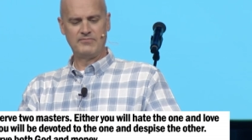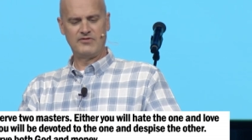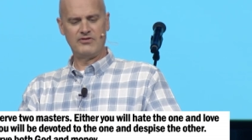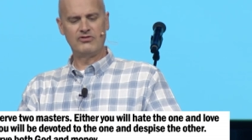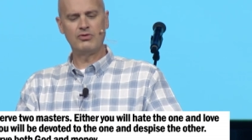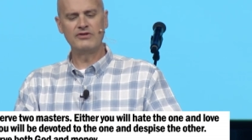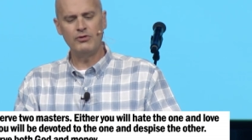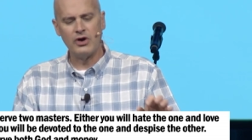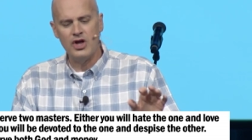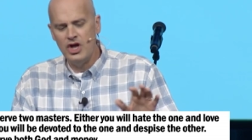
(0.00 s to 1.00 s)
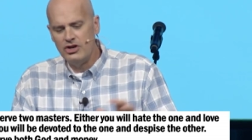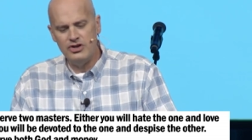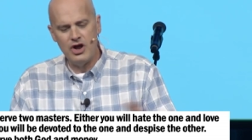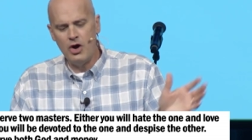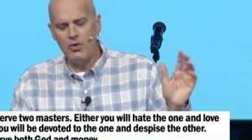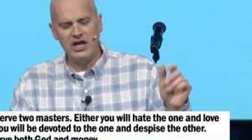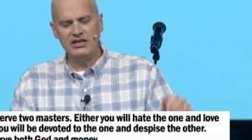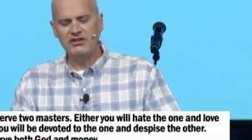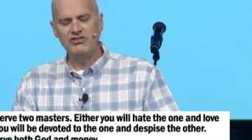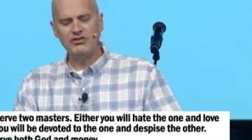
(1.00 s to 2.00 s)
Verse twenty-four, "No one
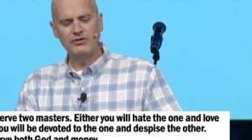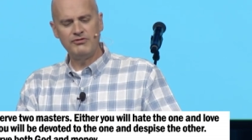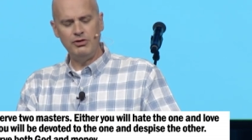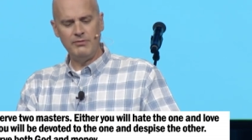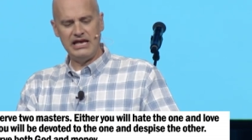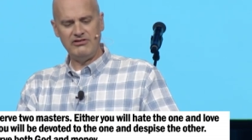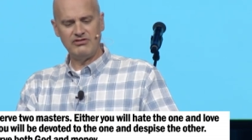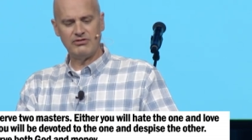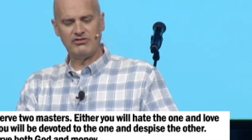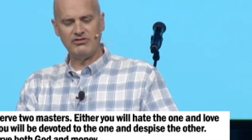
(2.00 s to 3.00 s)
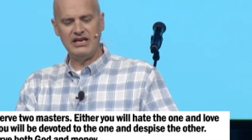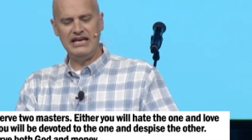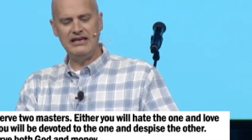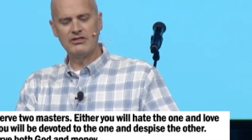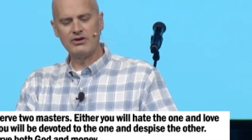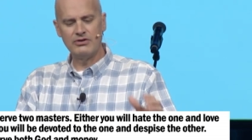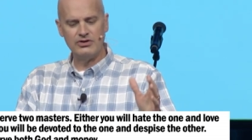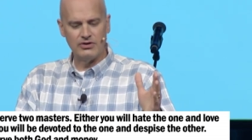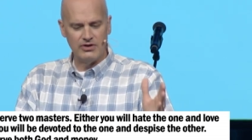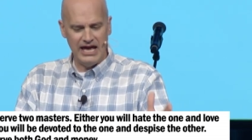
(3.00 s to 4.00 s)
can serve two masters. Either
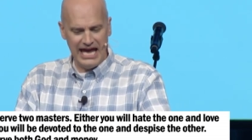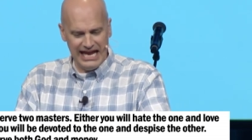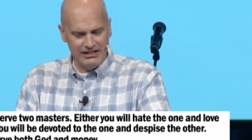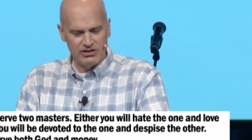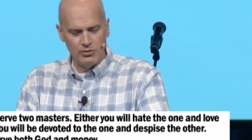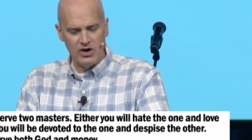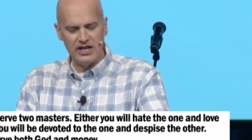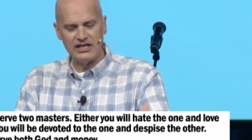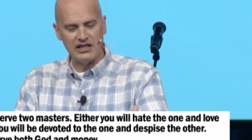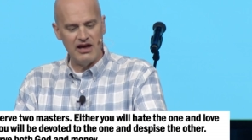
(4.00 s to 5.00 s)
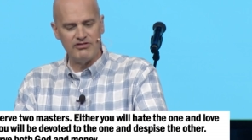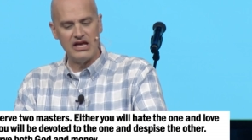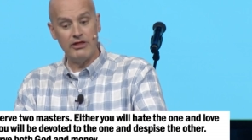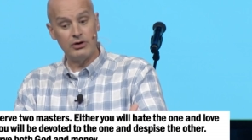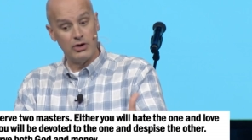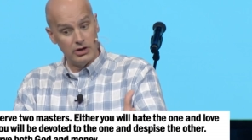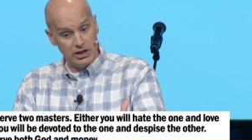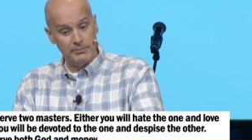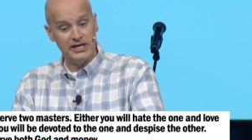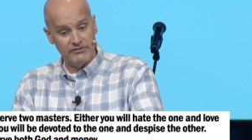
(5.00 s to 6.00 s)
you'll hate the one and love the other, or
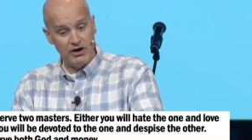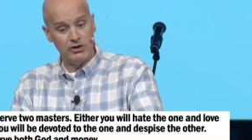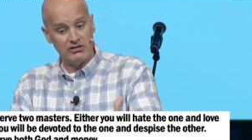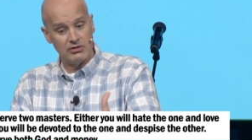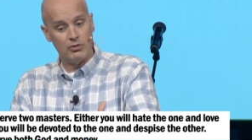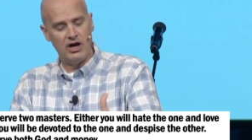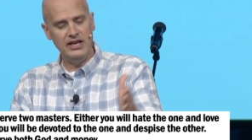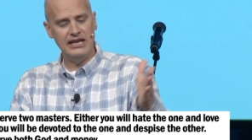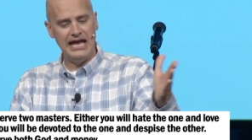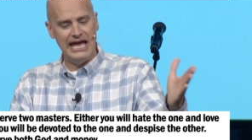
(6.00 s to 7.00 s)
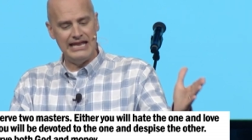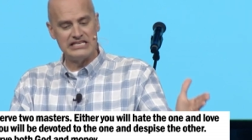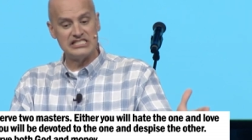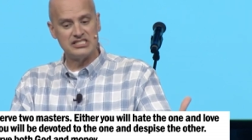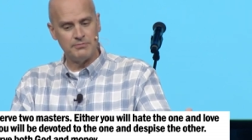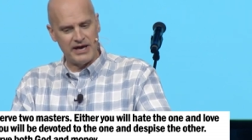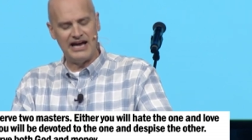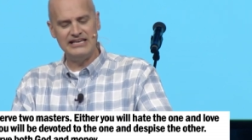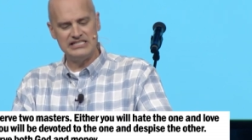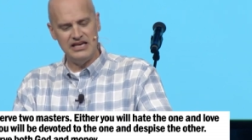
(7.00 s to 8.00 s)
you'll be devoted to the one and
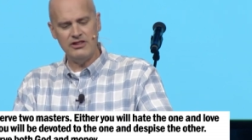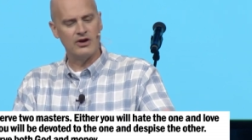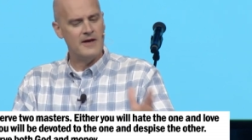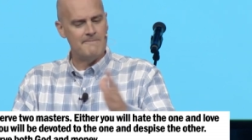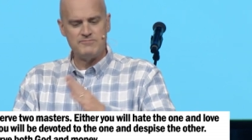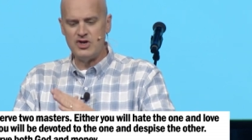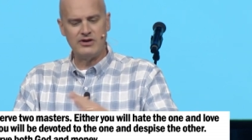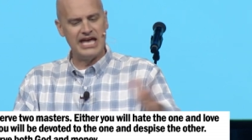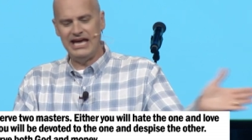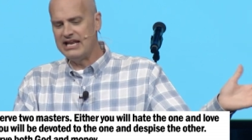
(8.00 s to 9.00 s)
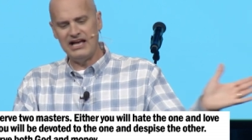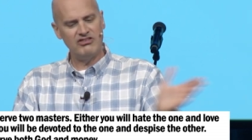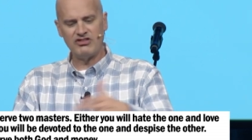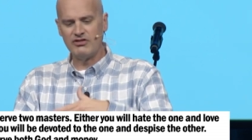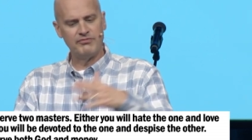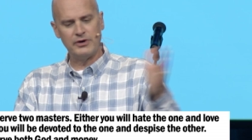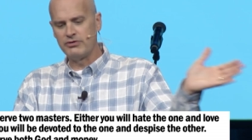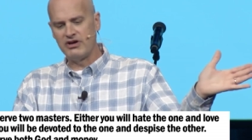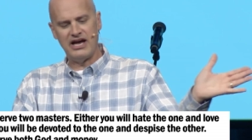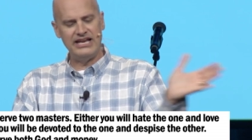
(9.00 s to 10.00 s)
despise the other. You cannot serve
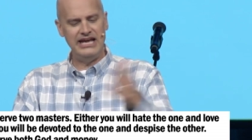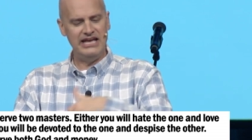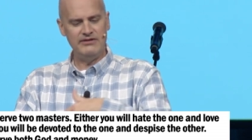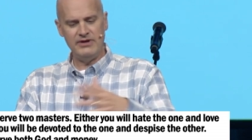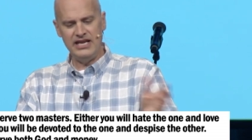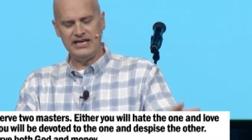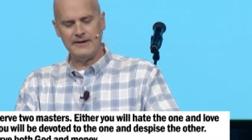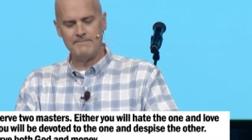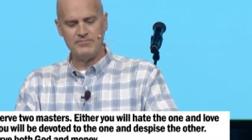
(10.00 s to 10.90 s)
both God and money.